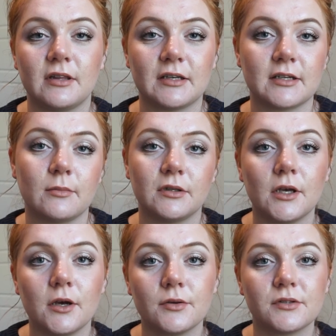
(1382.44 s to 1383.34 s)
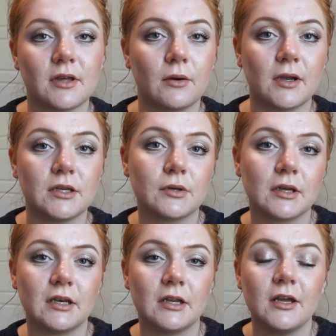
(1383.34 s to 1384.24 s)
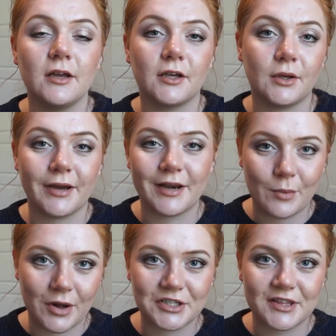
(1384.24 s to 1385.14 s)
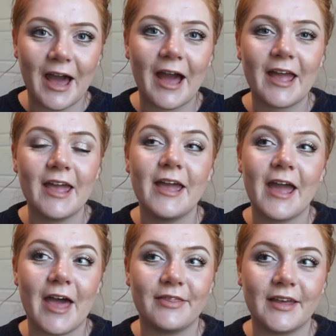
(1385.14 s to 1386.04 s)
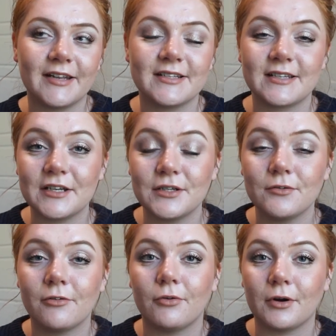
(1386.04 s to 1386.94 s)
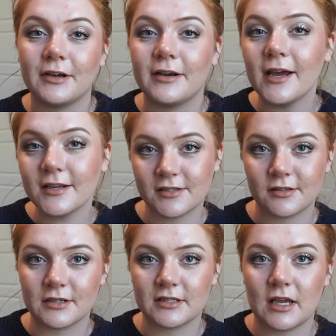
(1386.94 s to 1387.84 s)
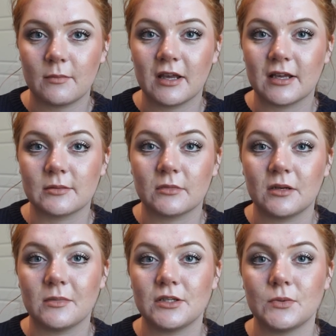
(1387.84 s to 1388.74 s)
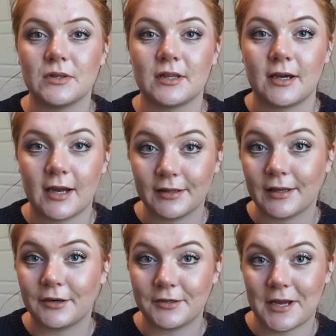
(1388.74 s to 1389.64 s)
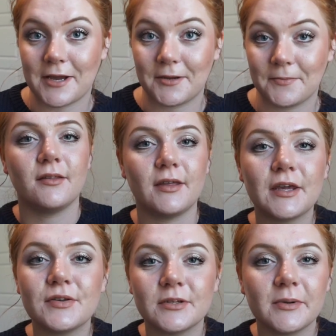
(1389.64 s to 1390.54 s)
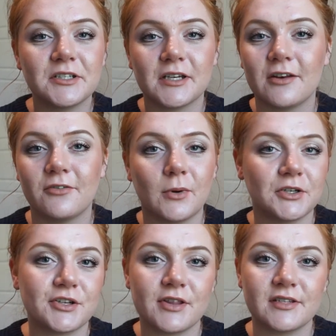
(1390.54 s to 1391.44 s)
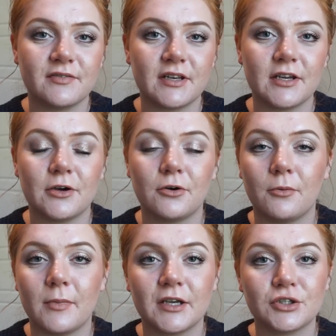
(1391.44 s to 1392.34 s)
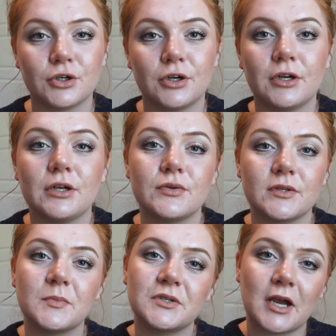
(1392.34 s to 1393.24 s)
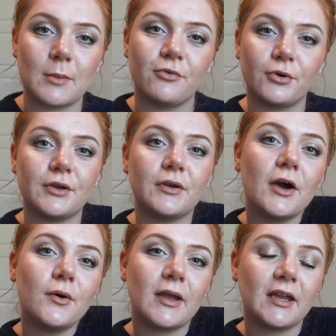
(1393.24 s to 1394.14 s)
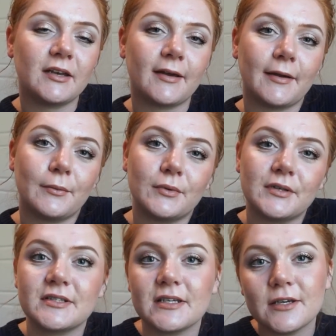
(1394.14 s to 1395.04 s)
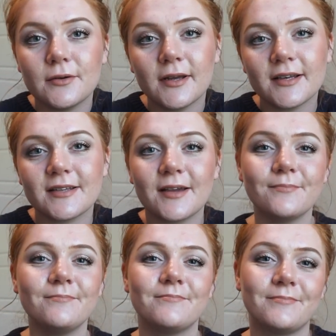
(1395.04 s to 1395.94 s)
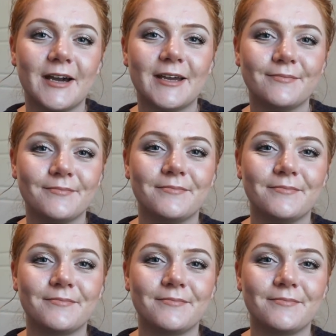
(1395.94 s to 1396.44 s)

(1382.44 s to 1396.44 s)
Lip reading: linked down below, so that way you can go ahead and watch that, and then stay tuned for next Thursday because I'm going to be doing the highlighter tag. Thank you so much again for watching this video. Make sure you subscribe before you go, and I will see you next time. Bye.